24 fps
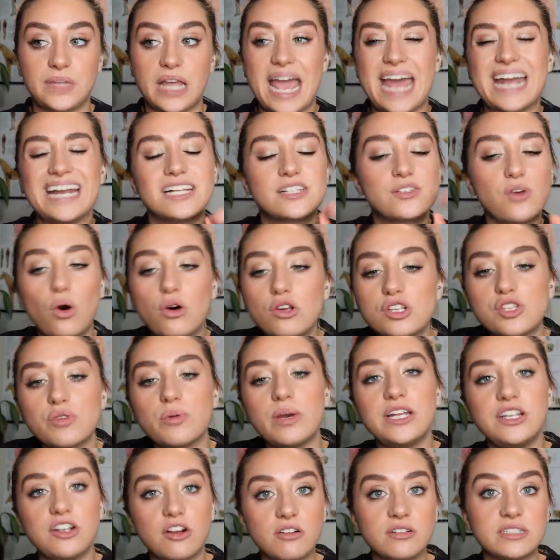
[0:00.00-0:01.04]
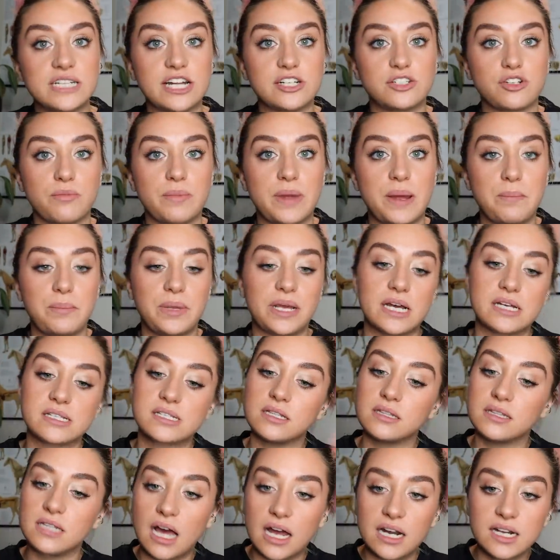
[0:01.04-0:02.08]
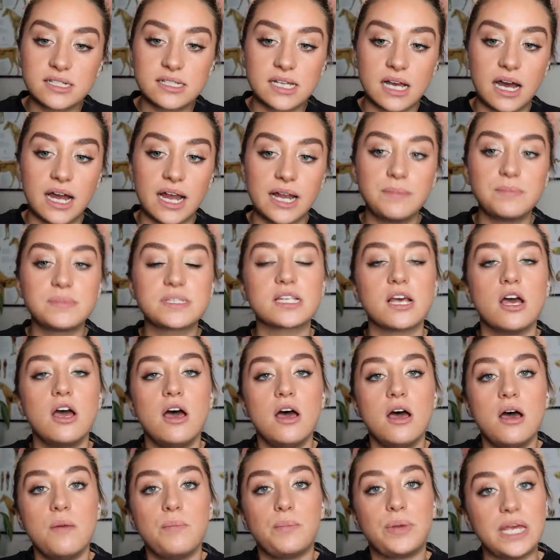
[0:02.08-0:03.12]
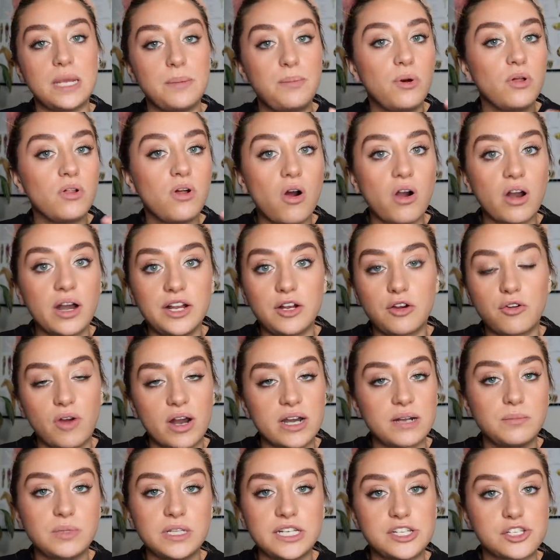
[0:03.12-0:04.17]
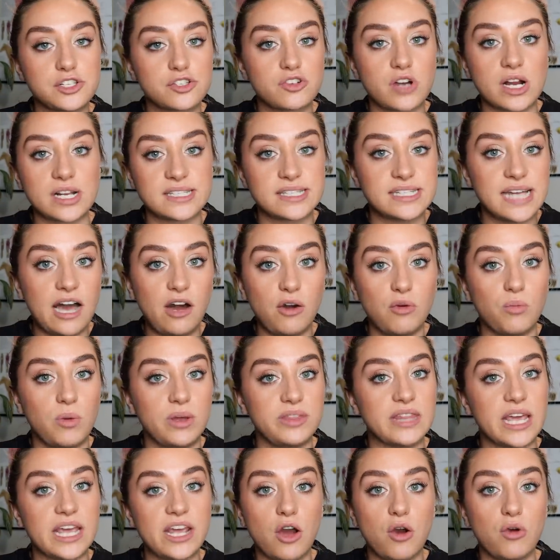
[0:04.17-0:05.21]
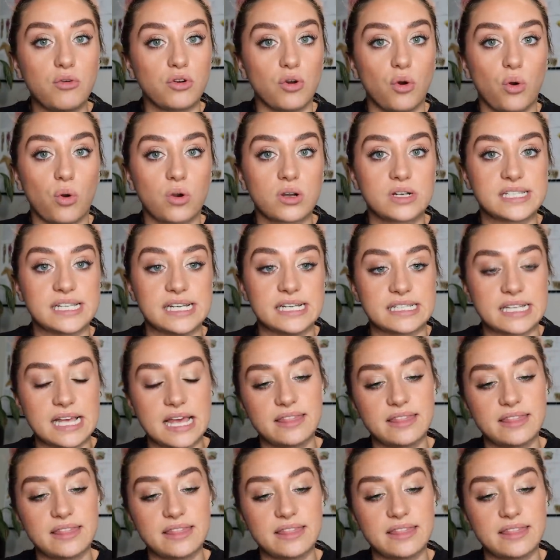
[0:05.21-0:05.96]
And it's also at your detriment because a lot of times people are incredibly stressed out when they own horses.